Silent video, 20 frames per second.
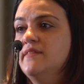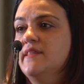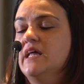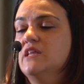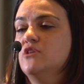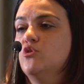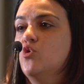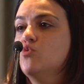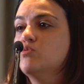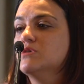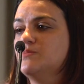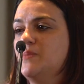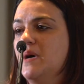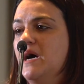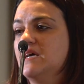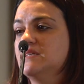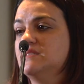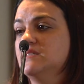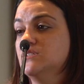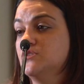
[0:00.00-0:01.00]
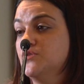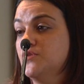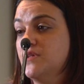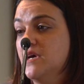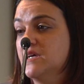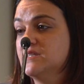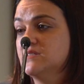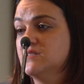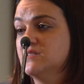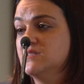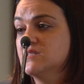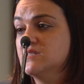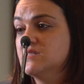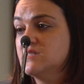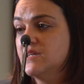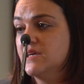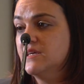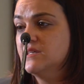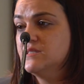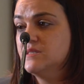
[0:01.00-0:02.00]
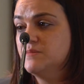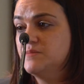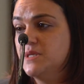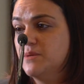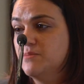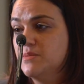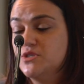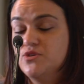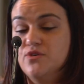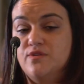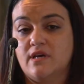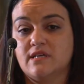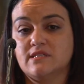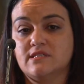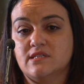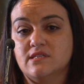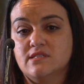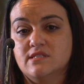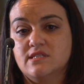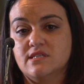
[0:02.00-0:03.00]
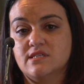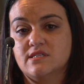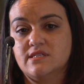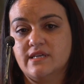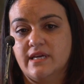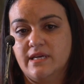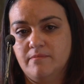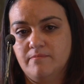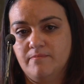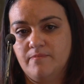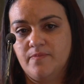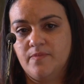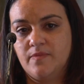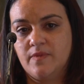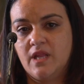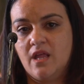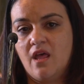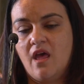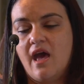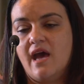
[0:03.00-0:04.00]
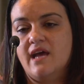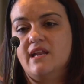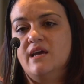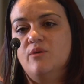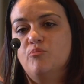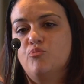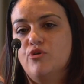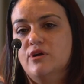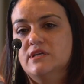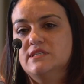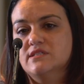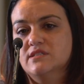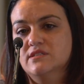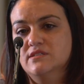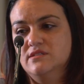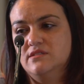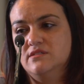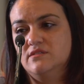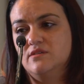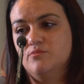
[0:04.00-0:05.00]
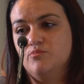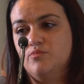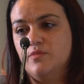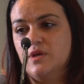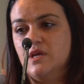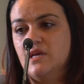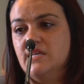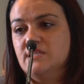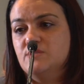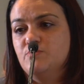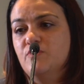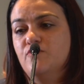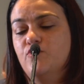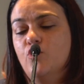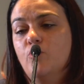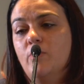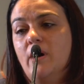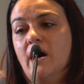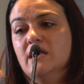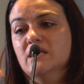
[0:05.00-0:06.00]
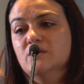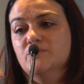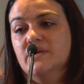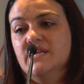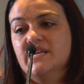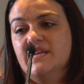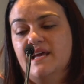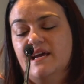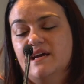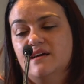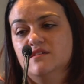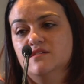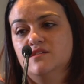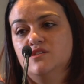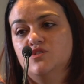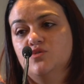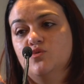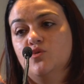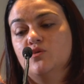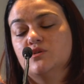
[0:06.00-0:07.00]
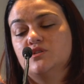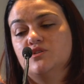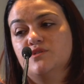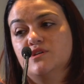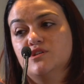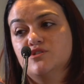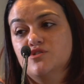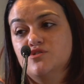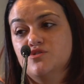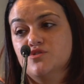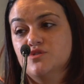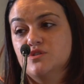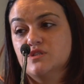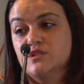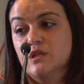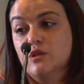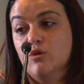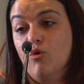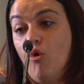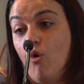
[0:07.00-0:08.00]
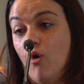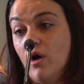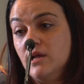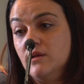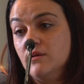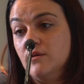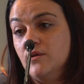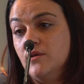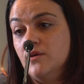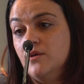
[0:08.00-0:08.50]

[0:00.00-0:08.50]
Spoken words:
That law was passed in 2016, September 2016. And at present, it's before Parliament now to also introduce the law